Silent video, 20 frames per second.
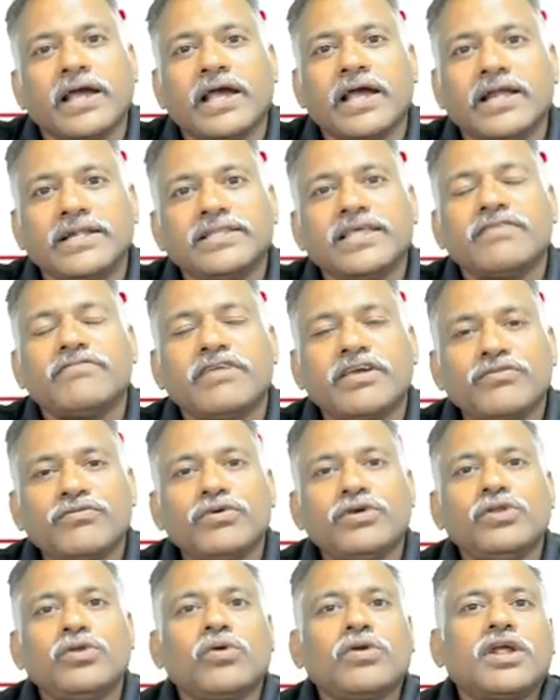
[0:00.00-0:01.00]
And then when
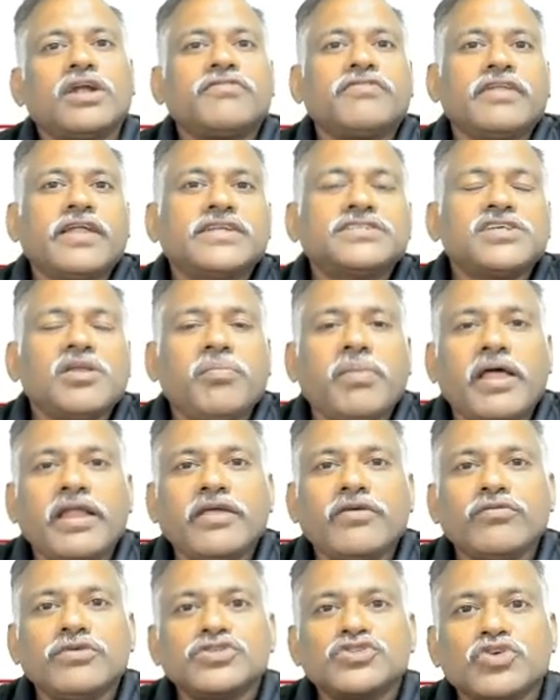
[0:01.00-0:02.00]
we looked at financial
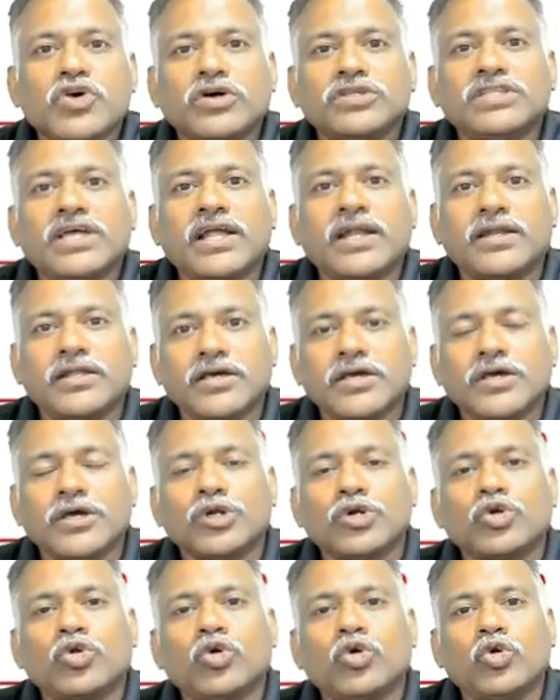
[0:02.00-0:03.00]
planning, we saw that
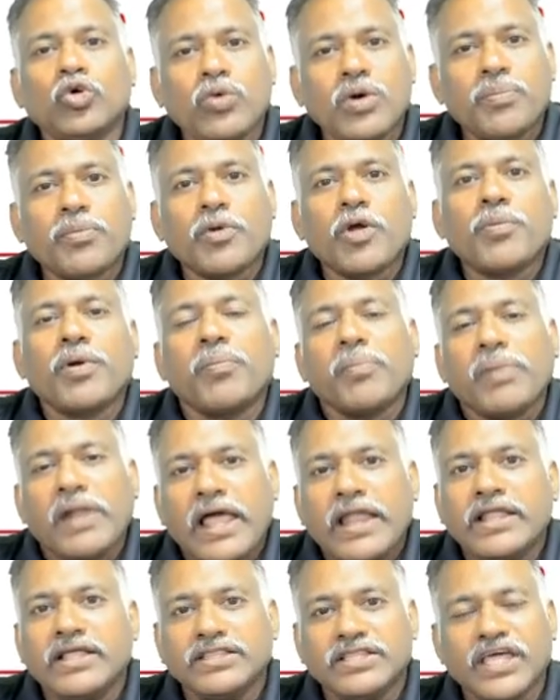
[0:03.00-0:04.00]
to do a proper
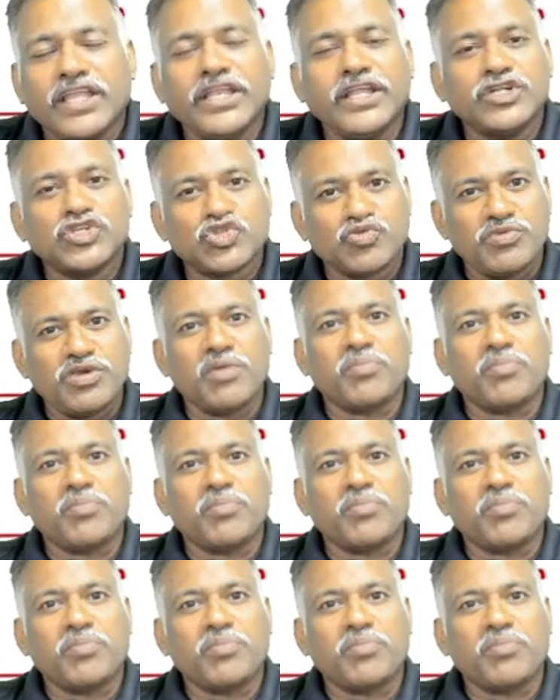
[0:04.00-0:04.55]
planning, there needs to be